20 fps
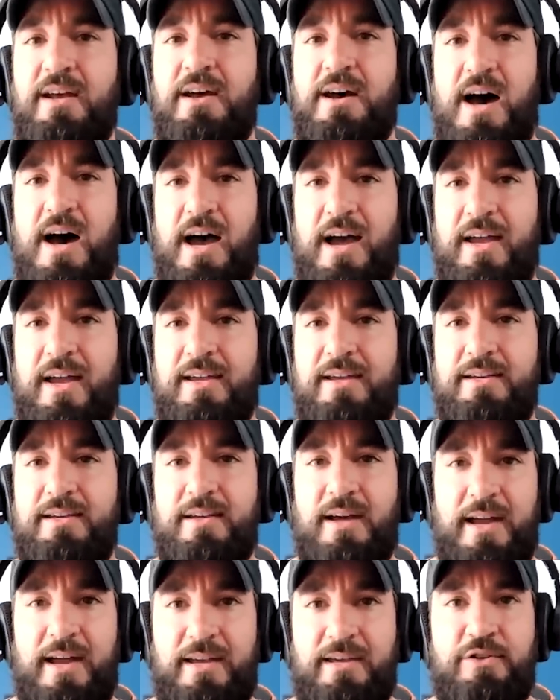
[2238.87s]
I
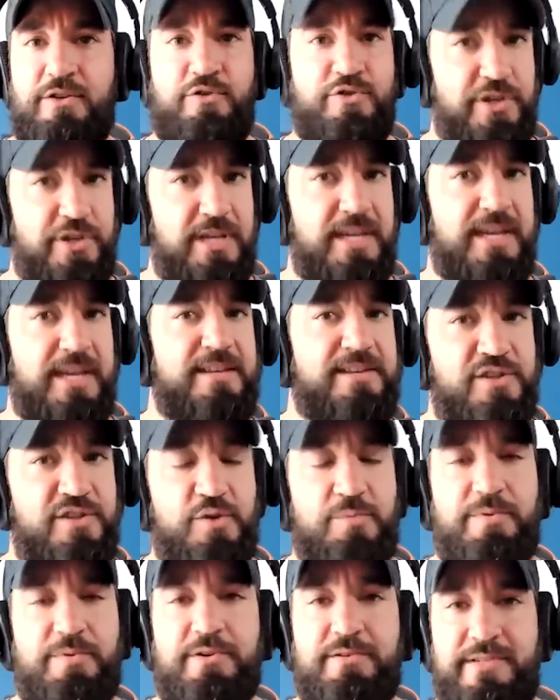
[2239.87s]
I usually get
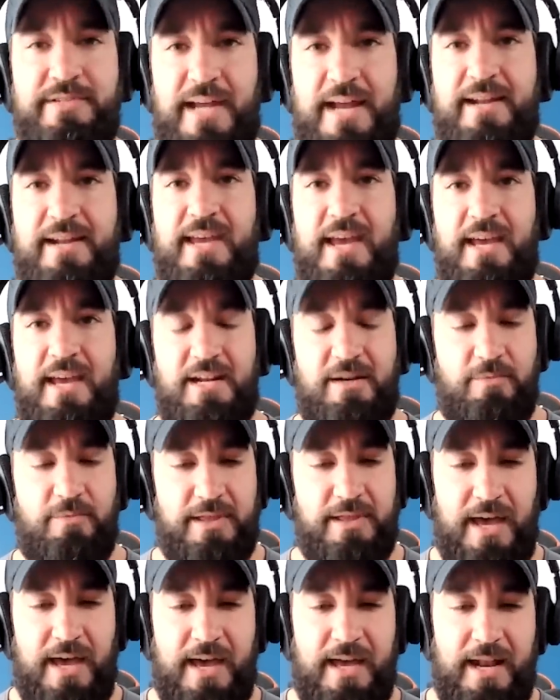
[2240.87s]
super dedicated with
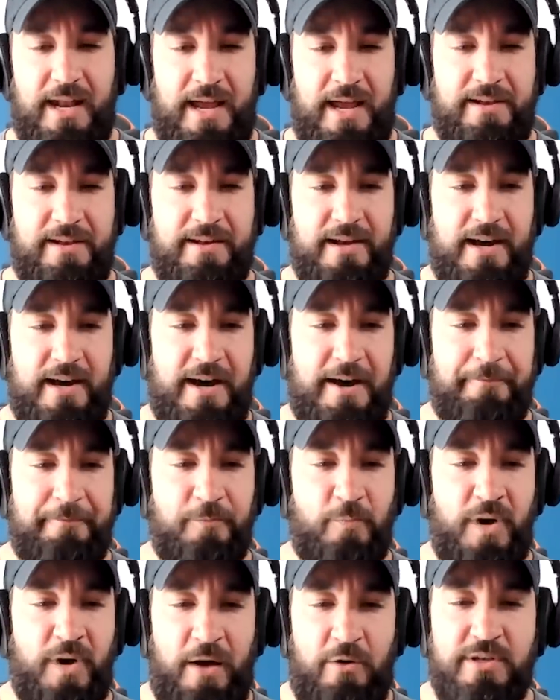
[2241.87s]
that. And um,
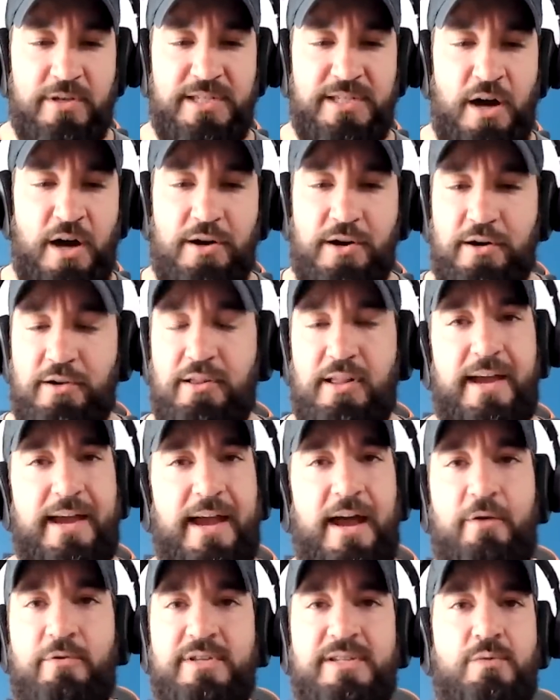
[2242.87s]
when I was younger, like
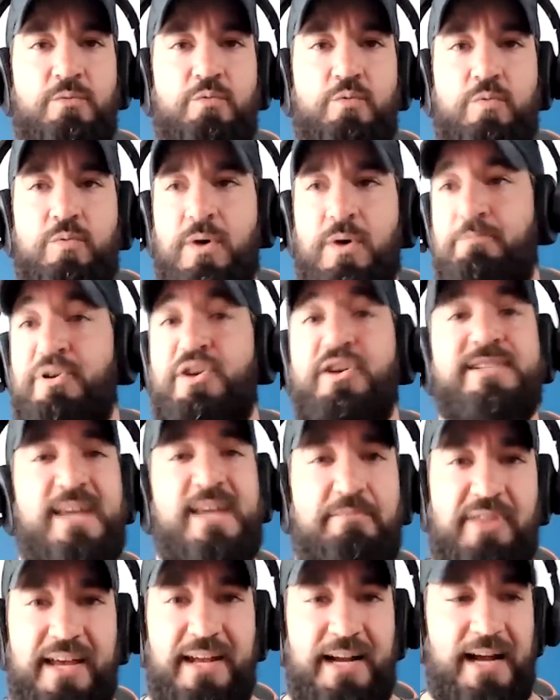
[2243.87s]
I was the because I
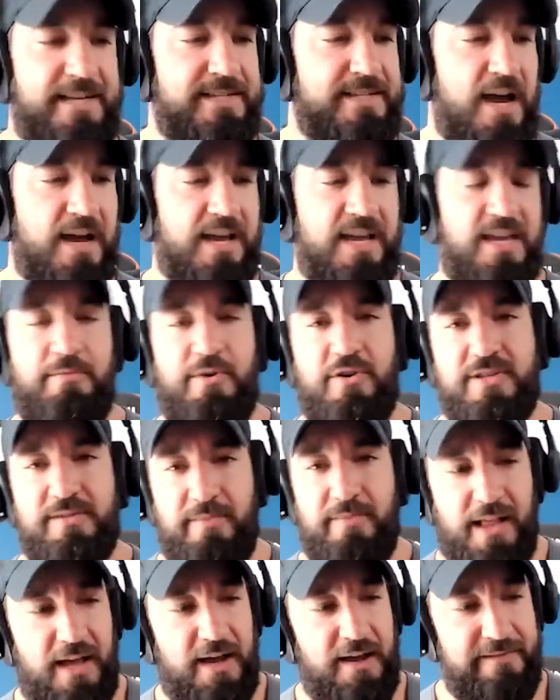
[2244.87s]
played ice hockey most of
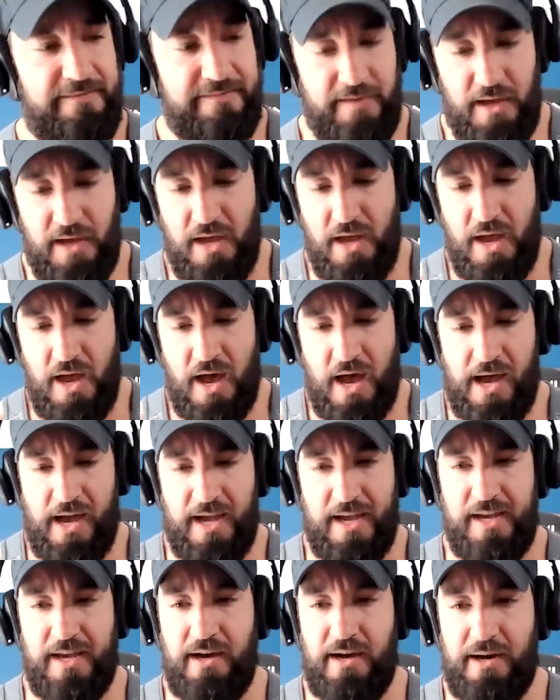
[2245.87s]
my life,
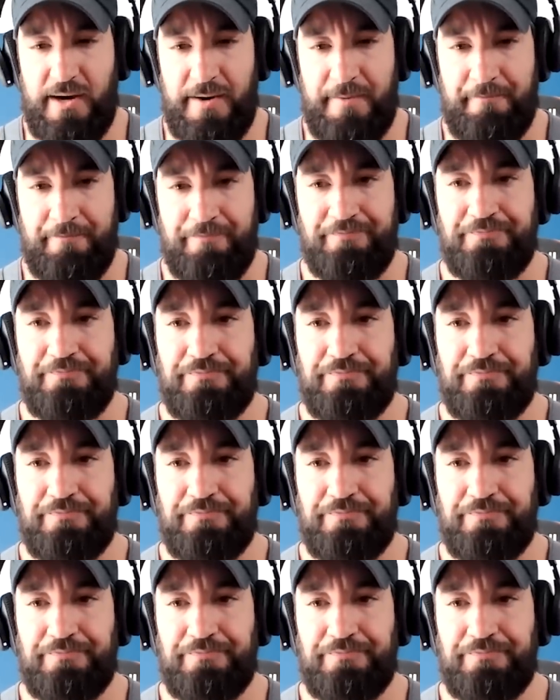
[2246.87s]
I um